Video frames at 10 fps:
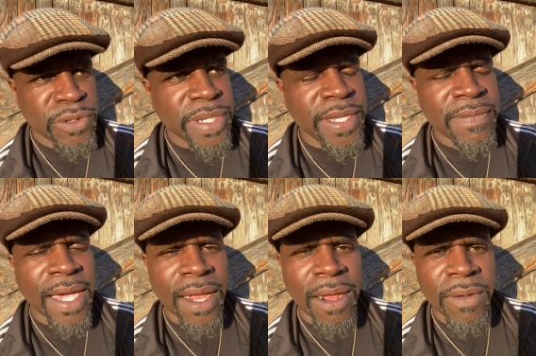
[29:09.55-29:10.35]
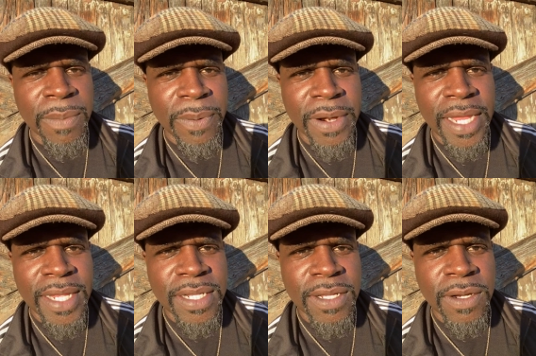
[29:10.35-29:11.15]
will give God all the
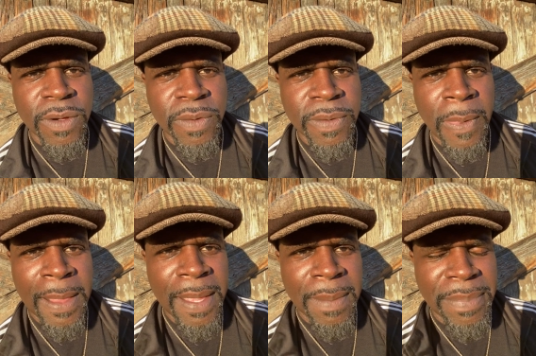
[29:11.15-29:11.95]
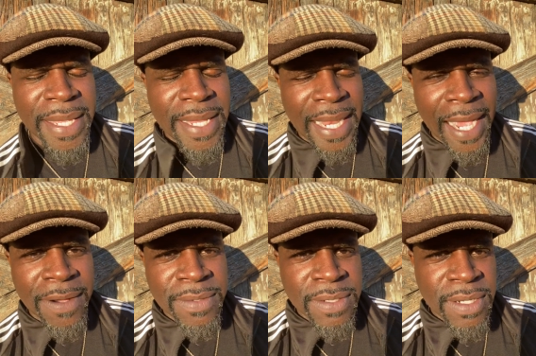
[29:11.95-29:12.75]
praise and the glory. Be it now